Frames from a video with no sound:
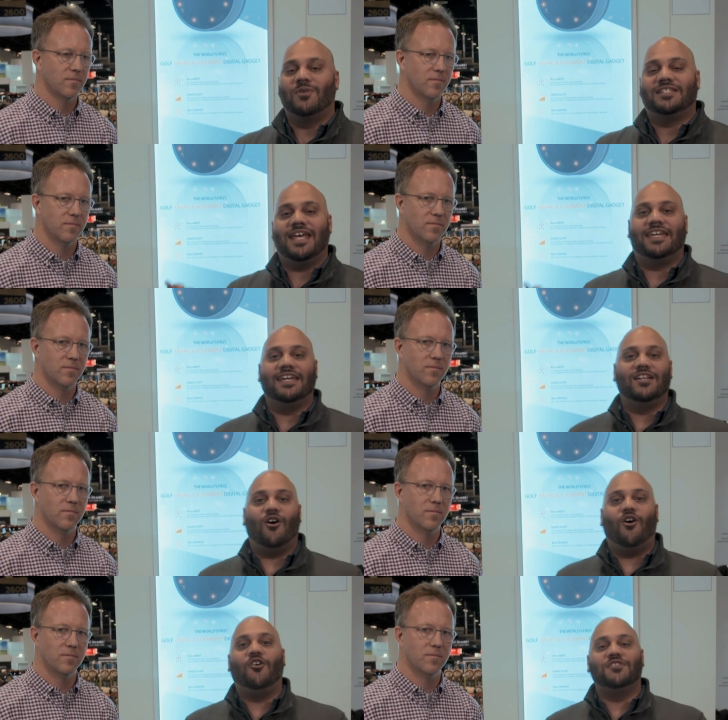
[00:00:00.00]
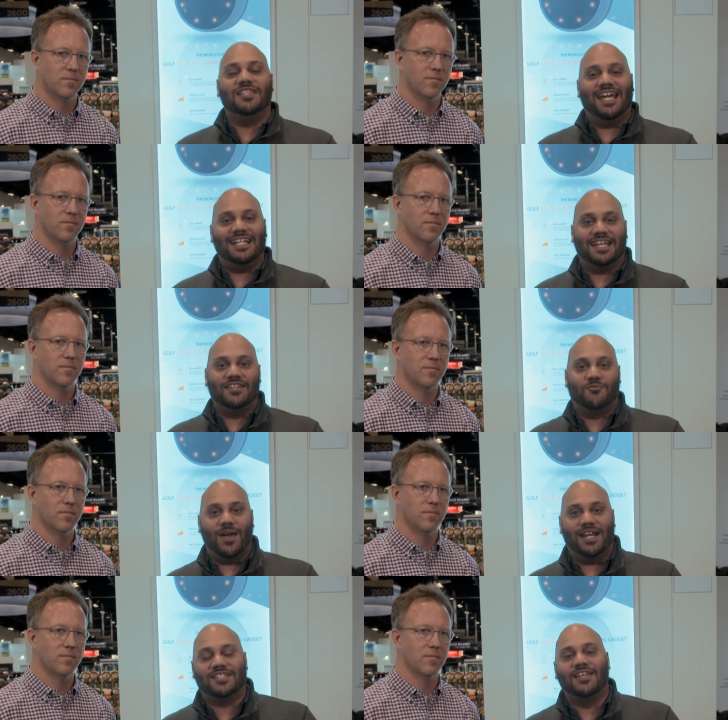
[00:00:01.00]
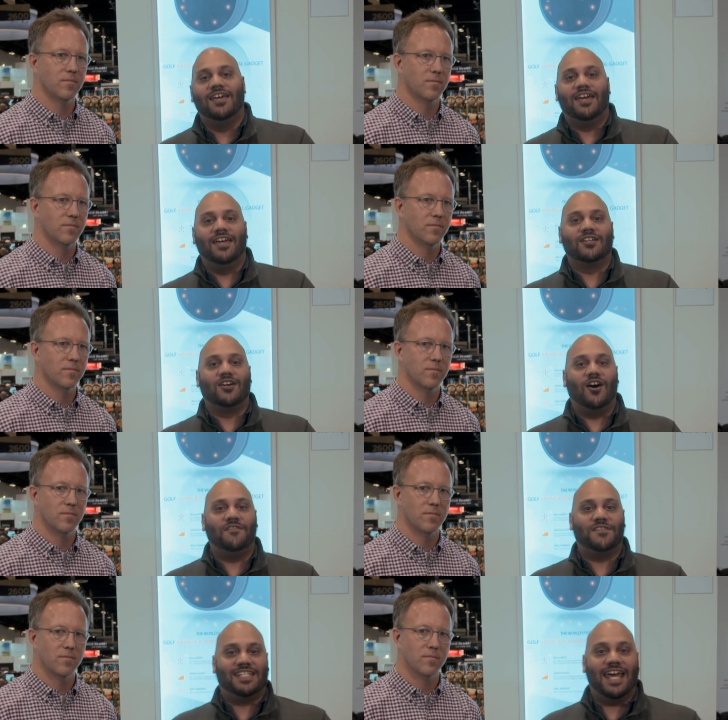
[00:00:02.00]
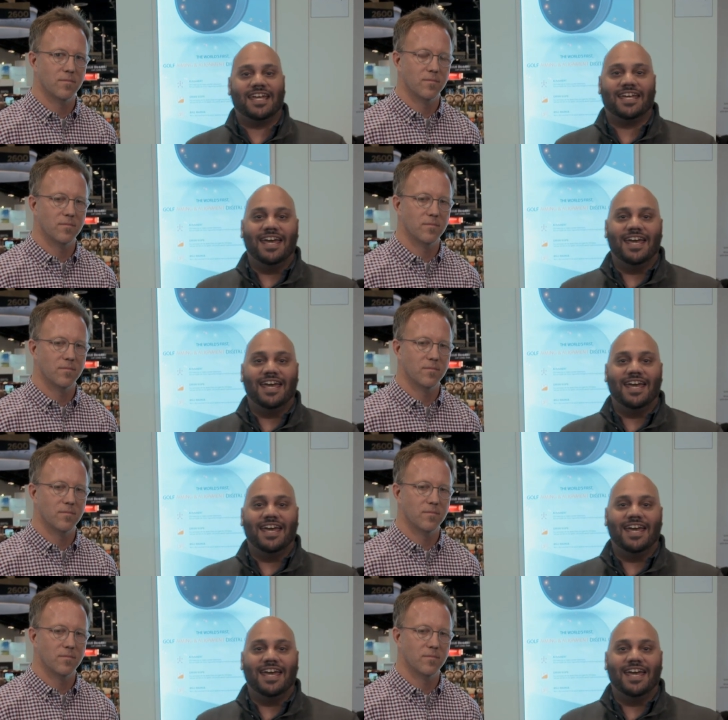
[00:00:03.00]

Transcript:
Speaker 1: we're taking in all the latest and greatest in golf tech.